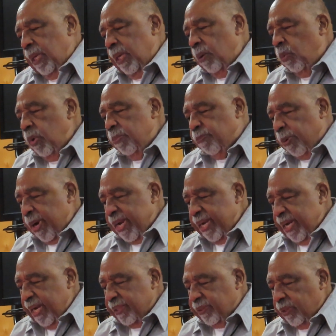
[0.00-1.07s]
And we
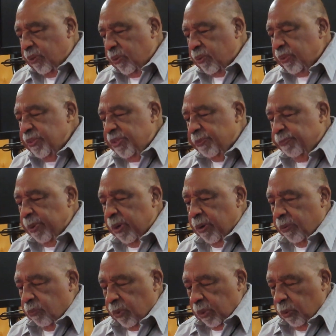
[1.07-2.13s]
pray, God, the Holy
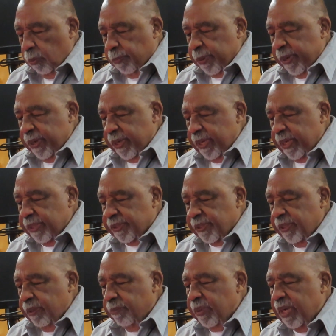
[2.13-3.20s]
Spirit will open our hearts
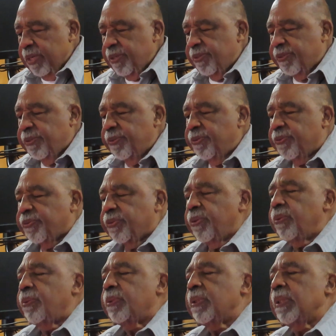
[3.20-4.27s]
and our minds to the
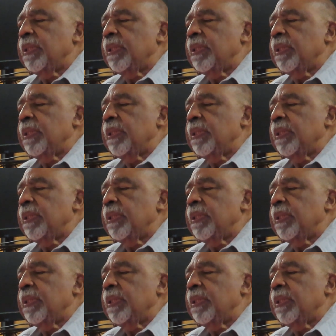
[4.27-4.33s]
truth.